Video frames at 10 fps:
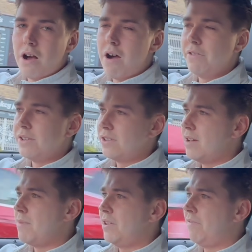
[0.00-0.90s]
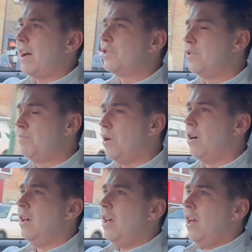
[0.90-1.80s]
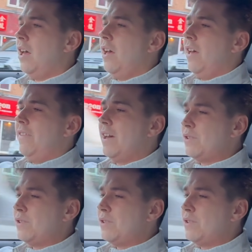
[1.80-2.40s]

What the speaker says: car and the certain manufacturer. But there